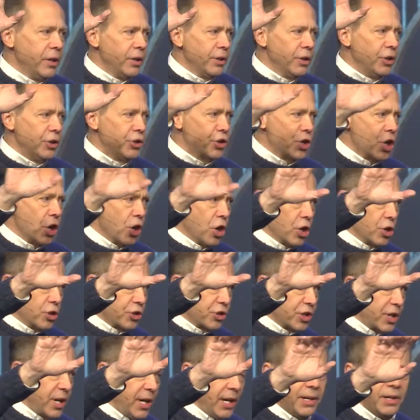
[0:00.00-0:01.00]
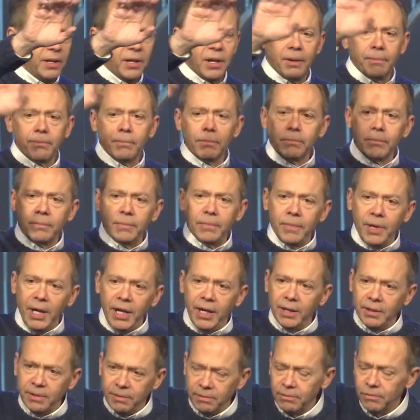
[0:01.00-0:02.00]
the church and,
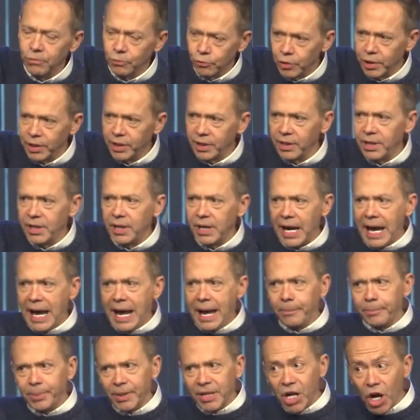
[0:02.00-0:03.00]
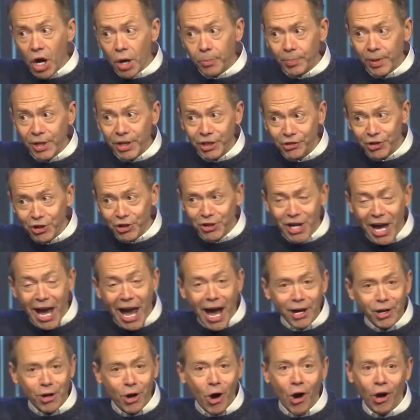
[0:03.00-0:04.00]
and really amping up his
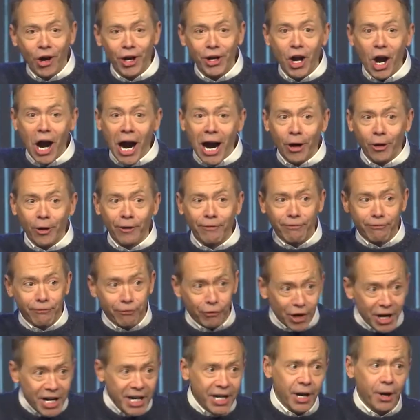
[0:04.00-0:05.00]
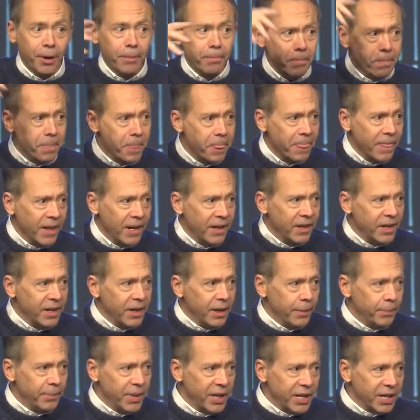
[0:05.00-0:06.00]
attack on our freedom.
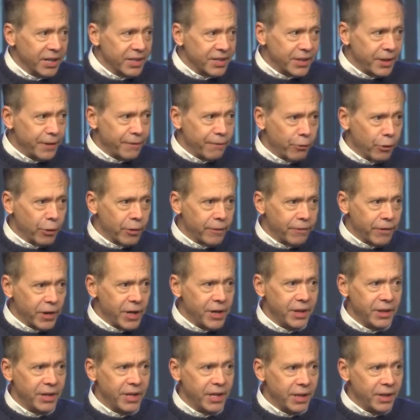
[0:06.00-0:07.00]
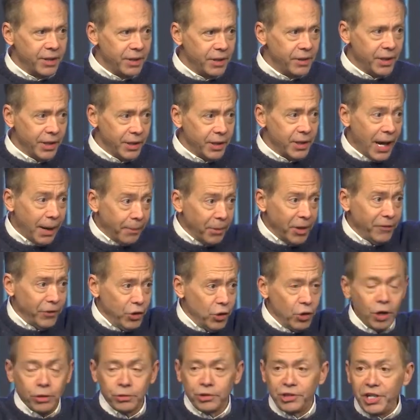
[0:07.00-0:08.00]
Because if we're free, the, the, how many of
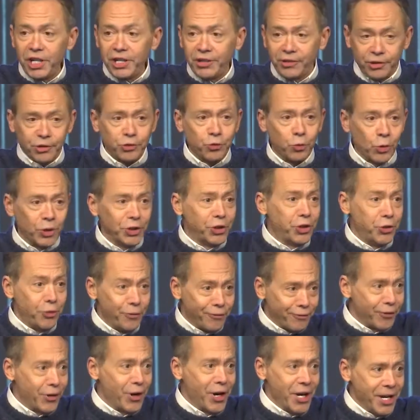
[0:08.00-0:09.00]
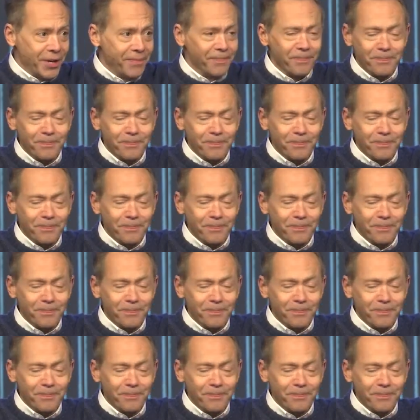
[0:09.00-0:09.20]
you know Jesus wants you free?